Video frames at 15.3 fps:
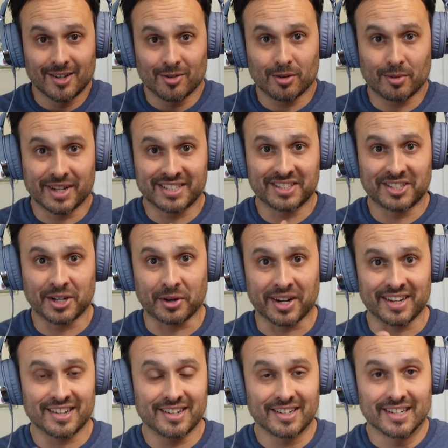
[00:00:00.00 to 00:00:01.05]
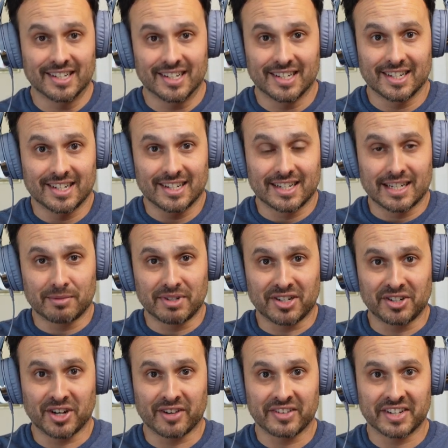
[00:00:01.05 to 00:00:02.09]
we're about to do it. I'm a little
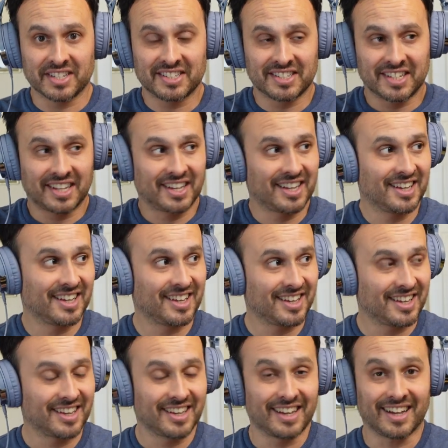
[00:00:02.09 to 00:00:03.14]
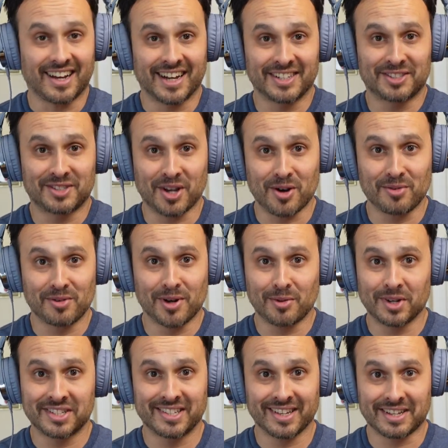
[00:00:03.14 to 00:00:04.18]
nervous. I don't know
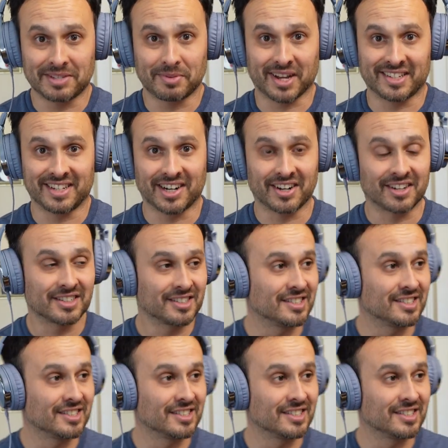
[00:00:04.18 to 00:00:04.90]
what to expect here.